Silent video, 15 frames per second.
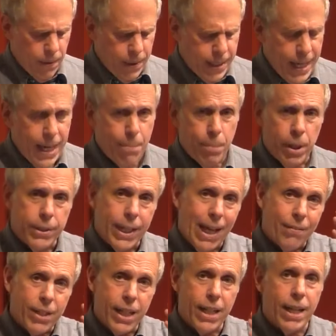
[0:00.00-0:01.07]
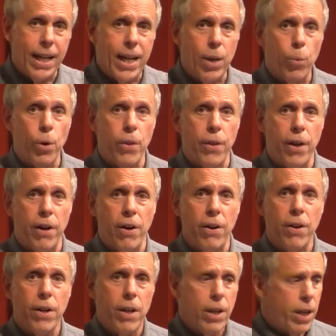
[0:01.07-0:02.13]
Day. Bill Dabney and I were
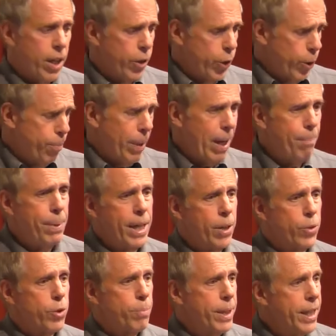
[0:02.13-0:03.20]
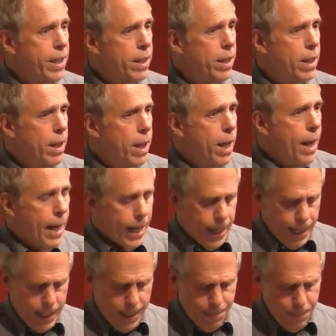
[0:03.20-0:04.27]
there and heard Pompeo speak,
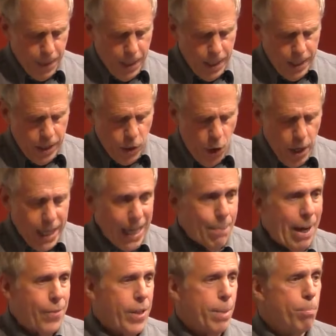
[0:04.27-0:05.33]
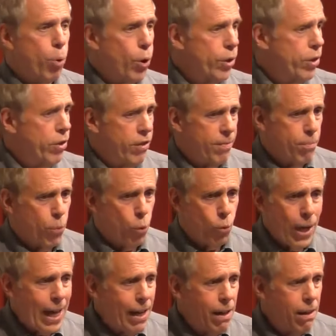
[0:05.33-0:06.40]
talking about the importance of
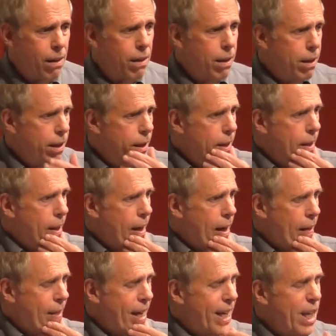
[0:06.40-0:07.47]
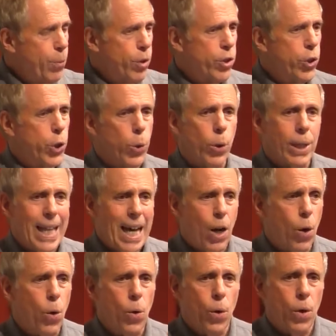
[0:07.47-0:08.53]
morale, that he was going to
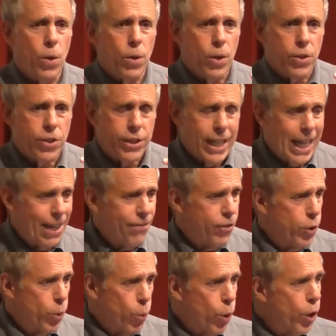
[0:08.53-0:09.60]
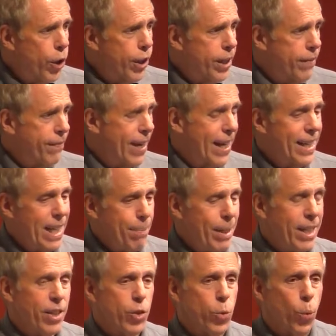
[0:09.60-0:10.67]
allow staff to work. In fact, he
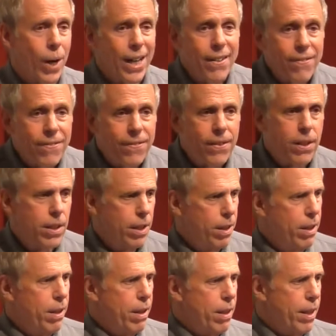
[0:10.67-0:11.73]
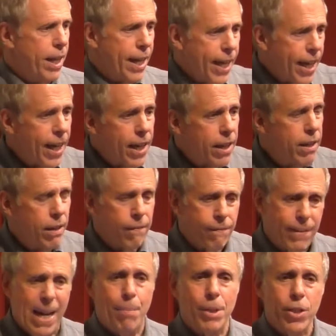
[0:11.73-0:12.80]
made his wife the head of
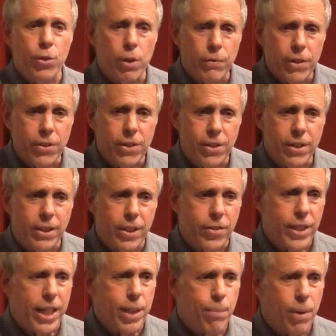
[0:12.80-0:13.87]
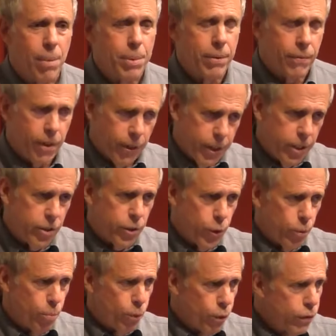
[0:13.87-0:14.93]
family services at the State Department, very
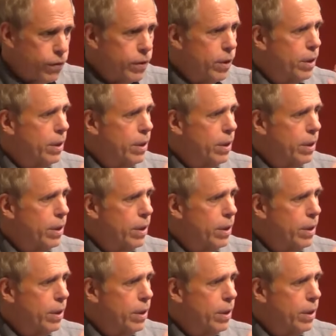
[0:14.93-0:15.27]
astute move,